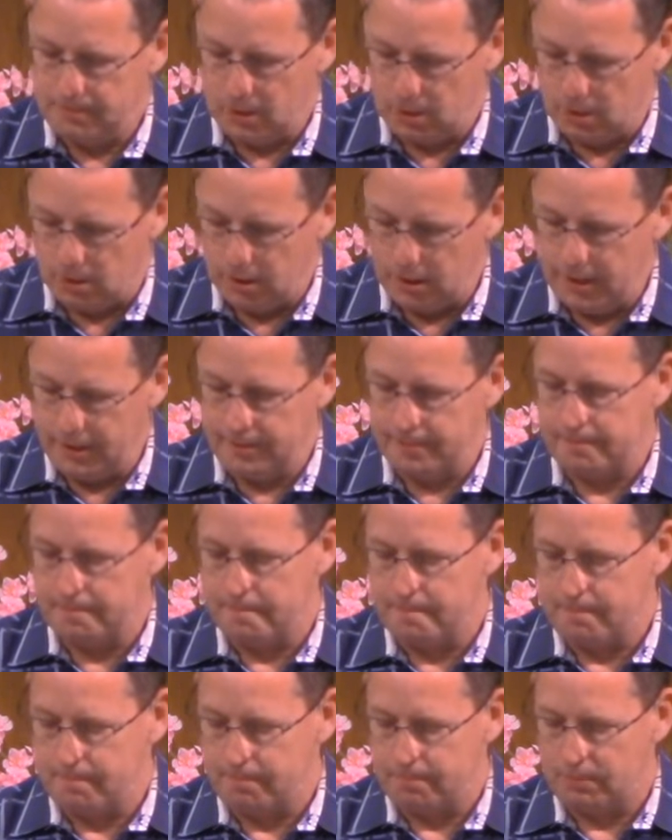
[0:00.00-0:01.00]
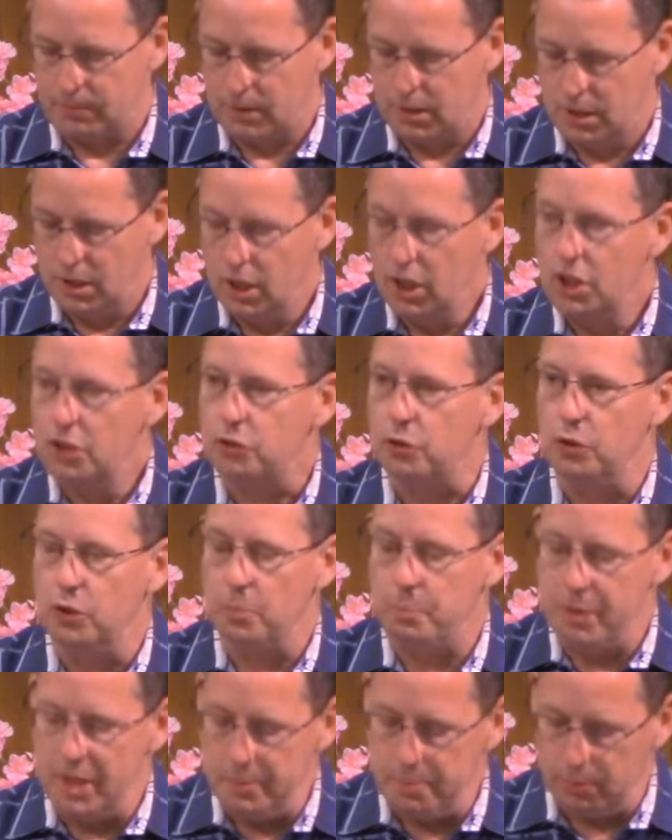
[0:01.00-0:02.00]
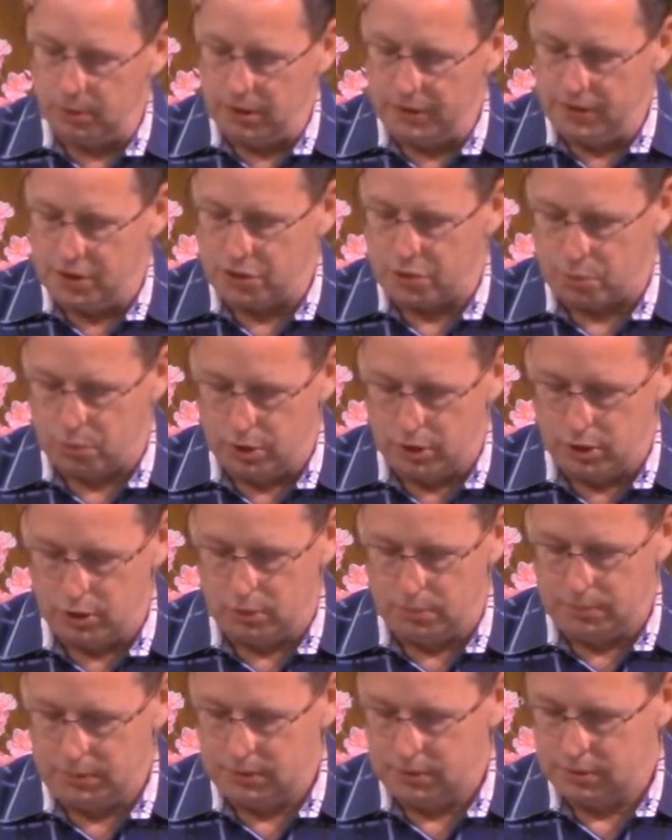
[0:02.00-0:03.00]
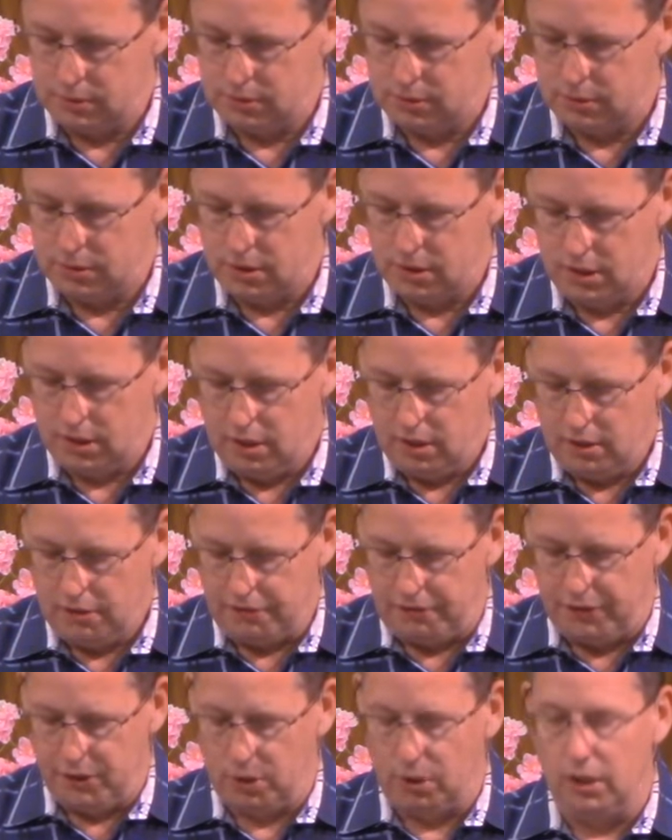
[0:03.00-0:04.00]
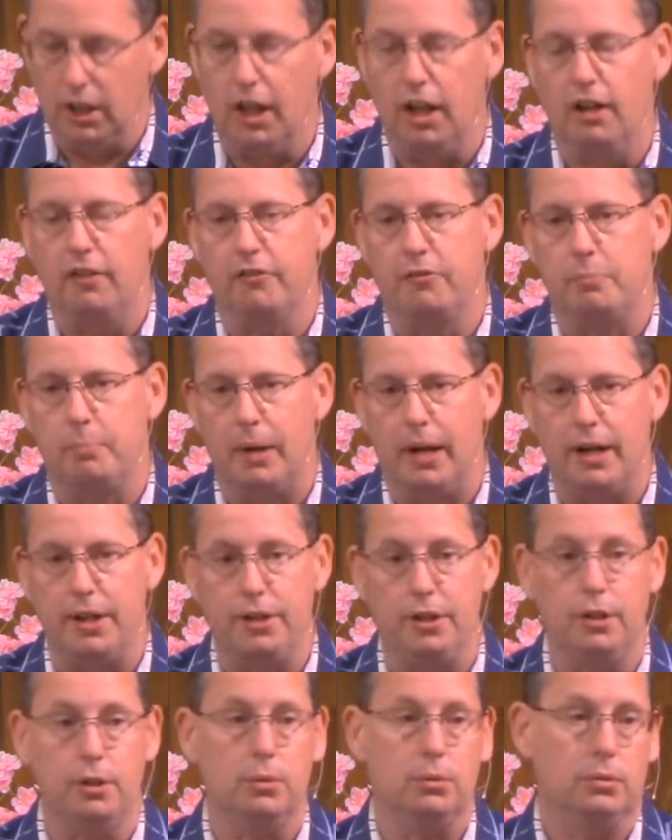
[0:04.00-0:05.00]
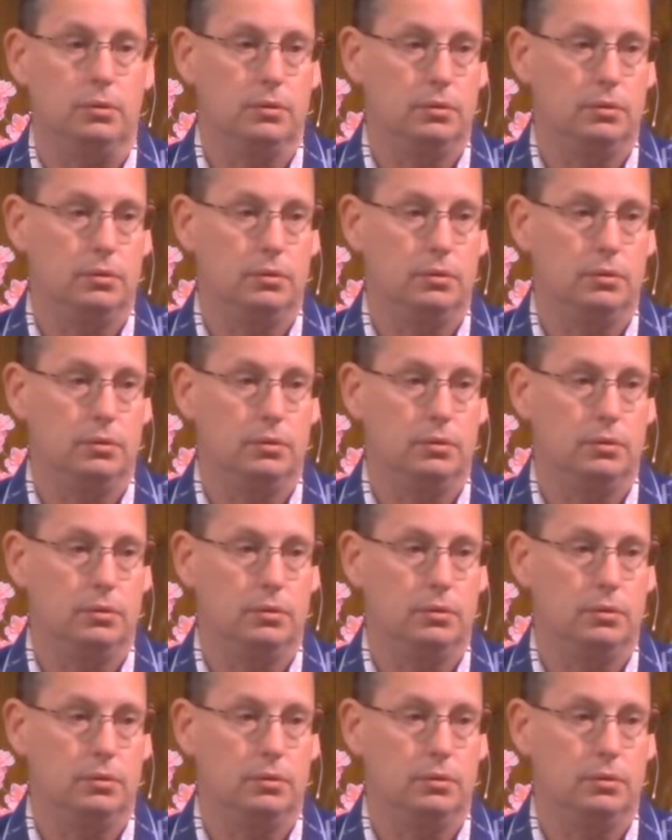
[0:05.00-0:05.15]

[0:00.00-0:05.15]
Right. Do the people in this room feel loved by you?